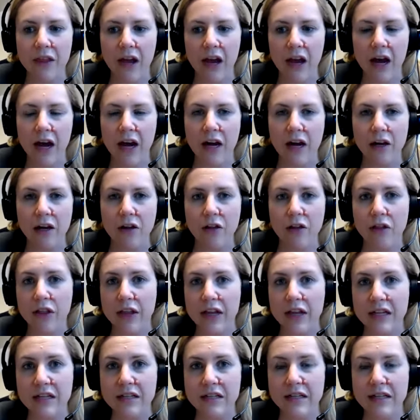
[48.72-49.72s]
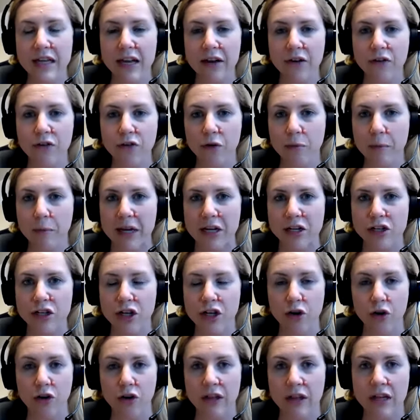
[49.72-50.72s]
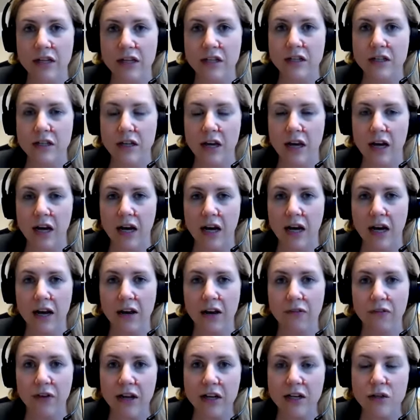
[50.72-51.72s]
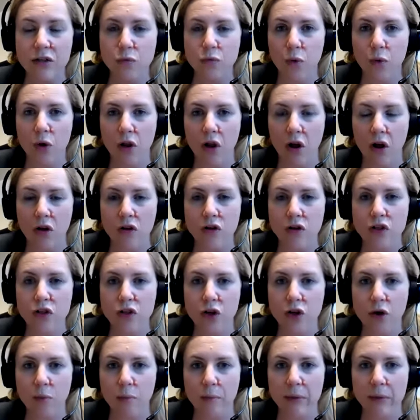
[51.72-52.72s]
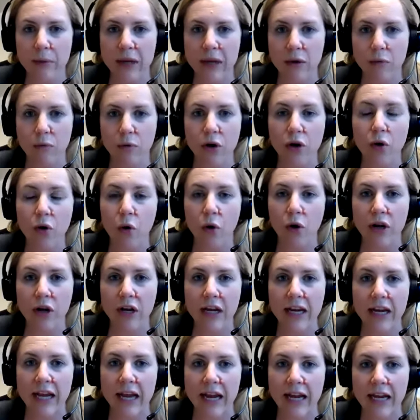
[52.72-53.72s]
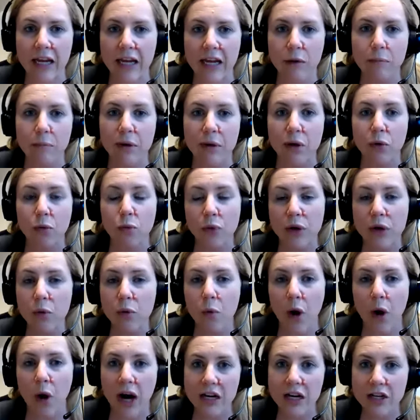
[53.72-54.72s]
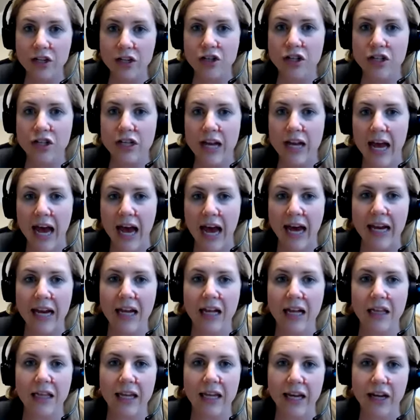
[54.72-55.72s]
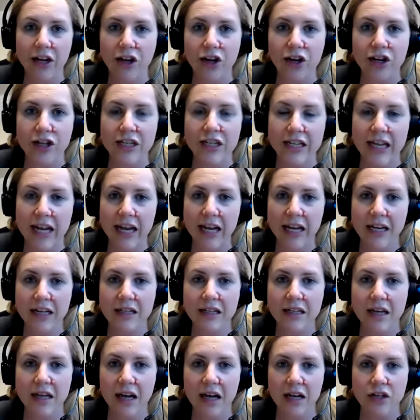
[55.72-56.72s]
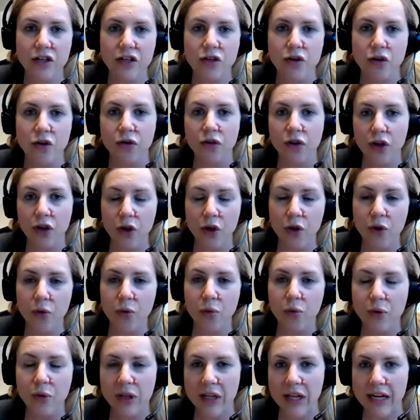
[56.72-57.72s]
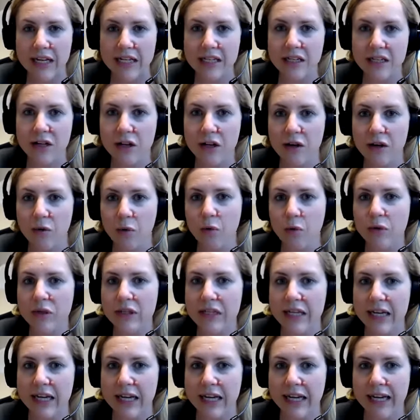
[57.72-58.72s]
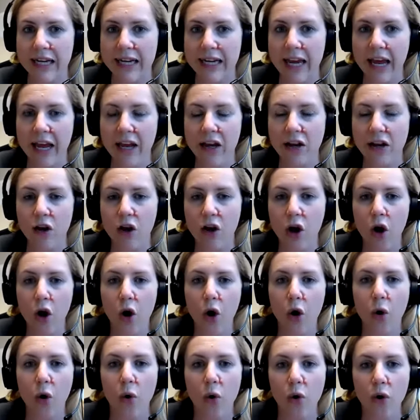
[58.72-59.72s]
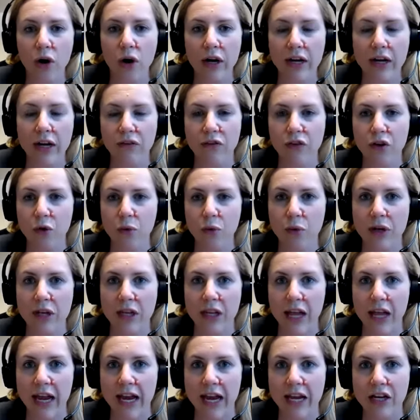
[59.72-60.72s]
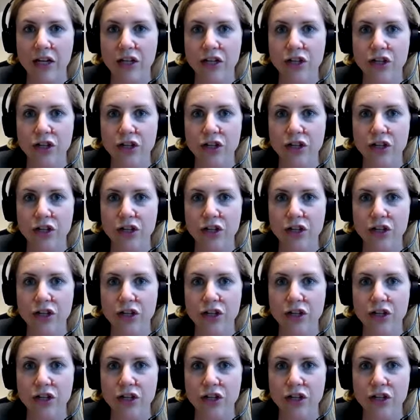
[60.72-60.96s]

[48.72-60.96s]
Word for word: uh, this information or this uh, event will also be recorded and can be rewatched at a later date. Uh, so if you would like to see it again, or if you would like